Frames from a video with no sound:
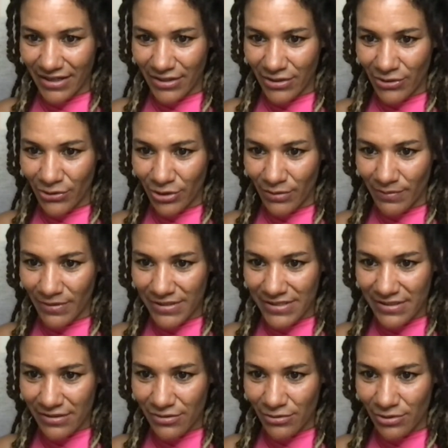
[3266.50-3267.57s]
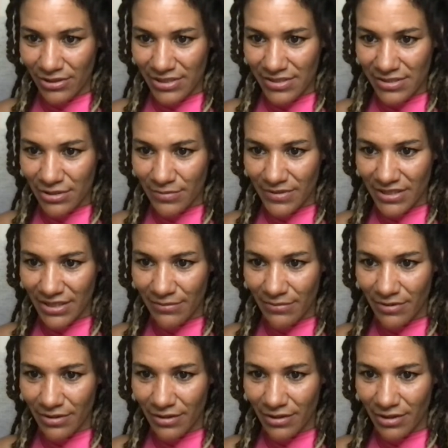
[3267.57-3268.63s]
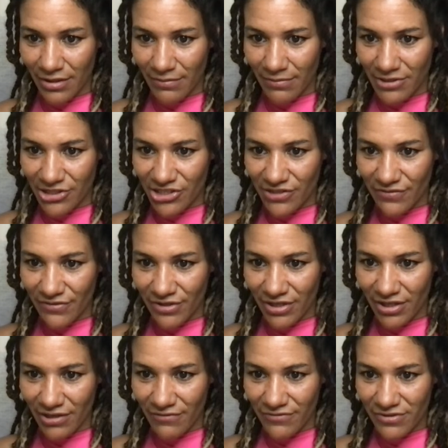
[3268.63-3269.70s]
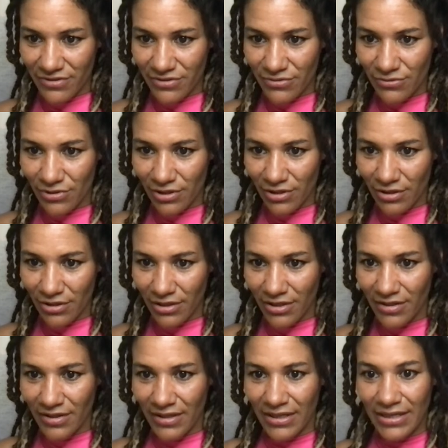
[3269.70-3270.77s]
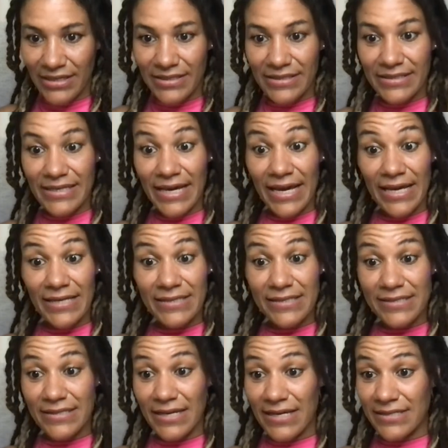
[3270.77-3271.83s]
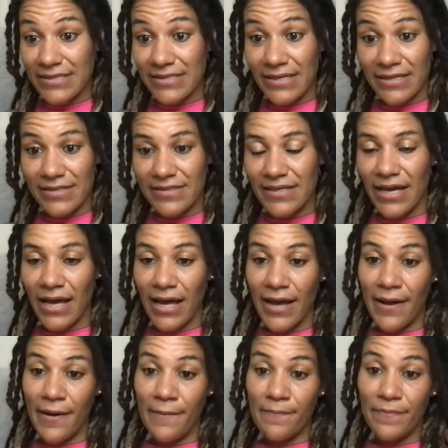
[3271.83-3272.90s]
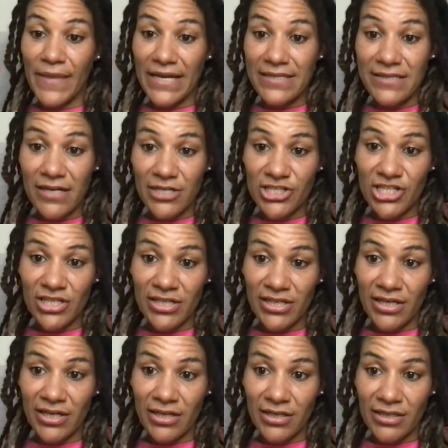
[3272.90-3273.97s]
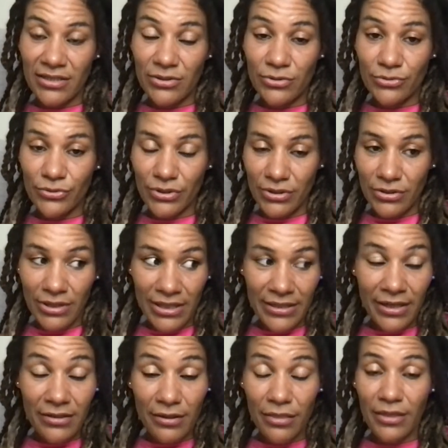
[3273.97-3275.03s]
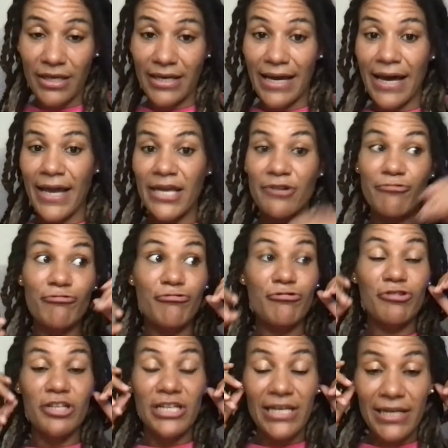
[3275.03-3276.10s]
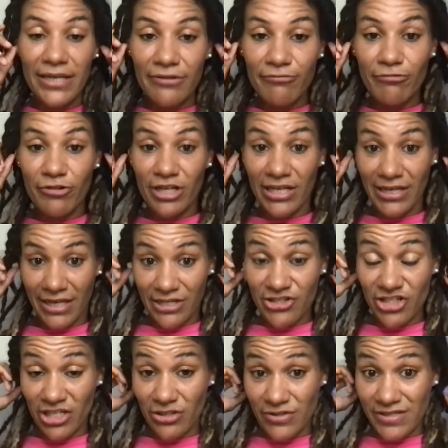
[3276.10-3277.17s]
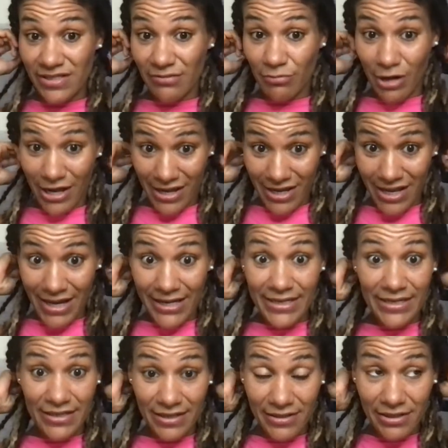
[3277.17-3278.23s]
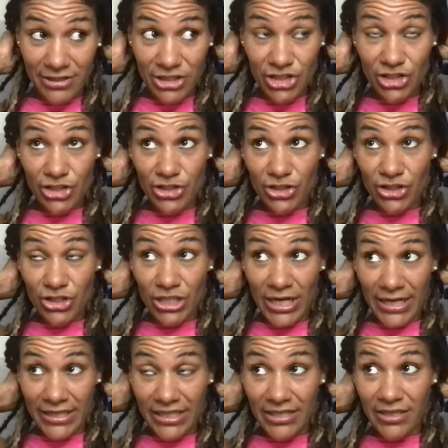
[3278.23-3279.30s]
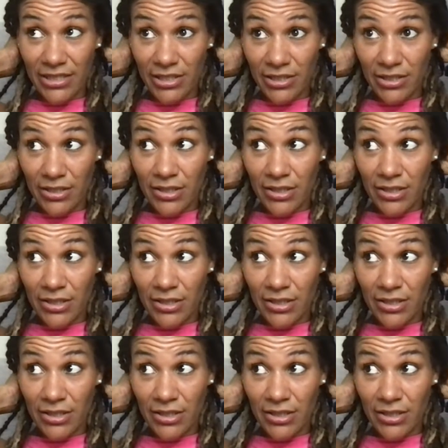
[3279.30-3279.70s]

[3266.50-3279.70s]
Lol, plus the coldness sometimes got me shivering after too long. Yes, yes, yes. Um, that's actually a, a good, another thing. I really, really, NJ, you see why I need a, I need a,